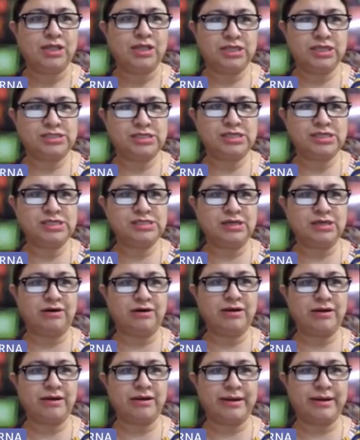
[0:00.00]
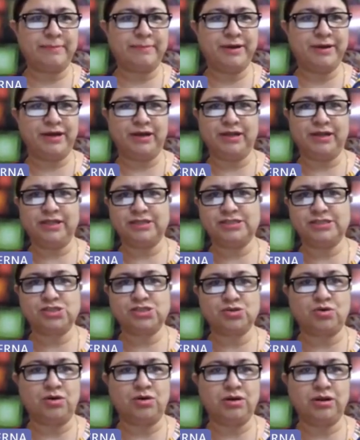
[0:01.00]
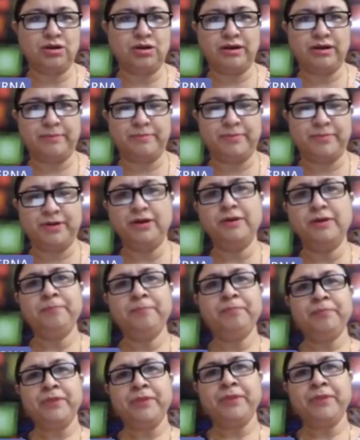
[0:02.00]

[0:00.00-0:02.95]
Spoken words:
This is a ribbon. This is called a ribbon.